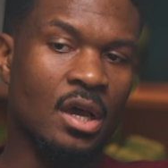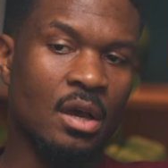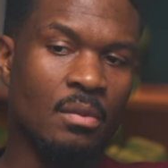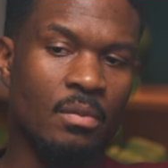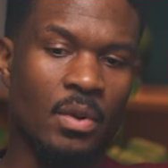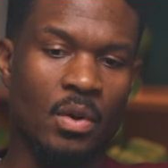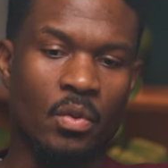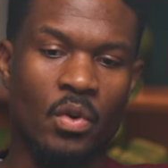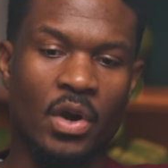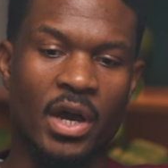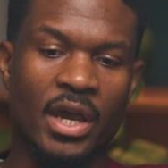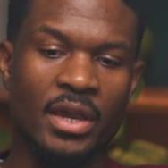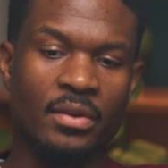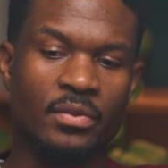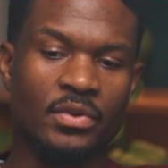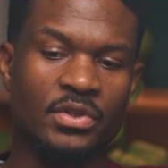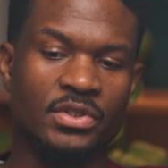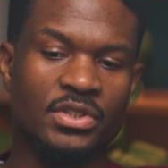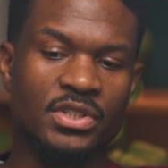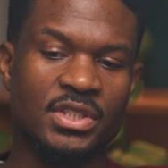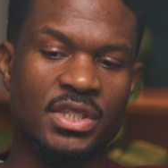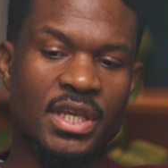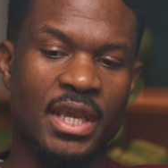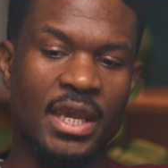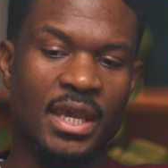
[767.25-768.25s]
But what I
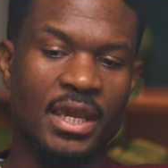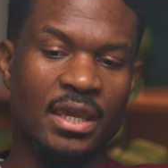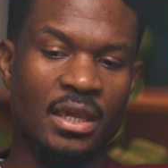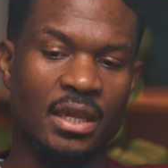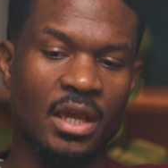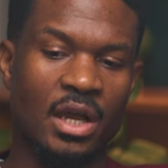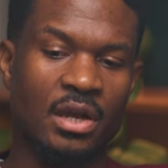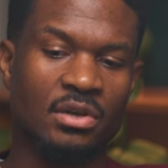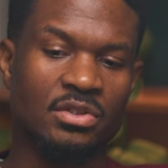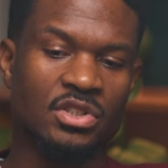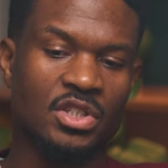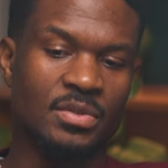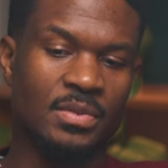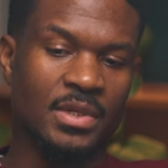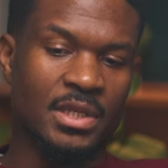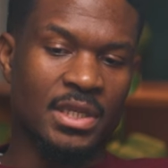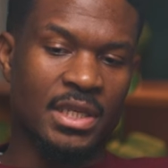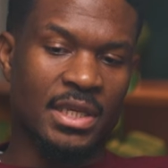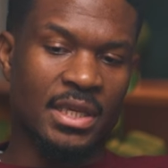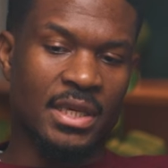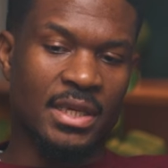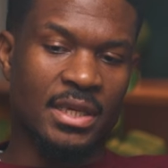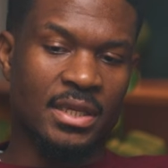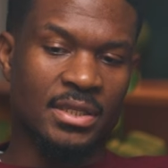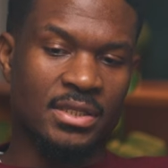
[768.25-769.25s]
would say
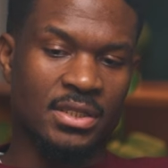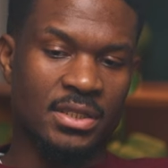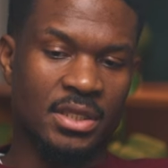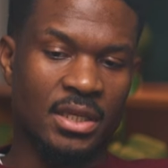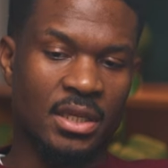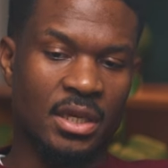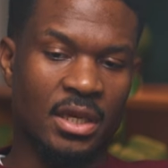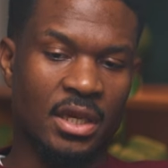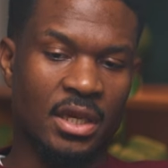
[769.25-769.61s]
ultimately is...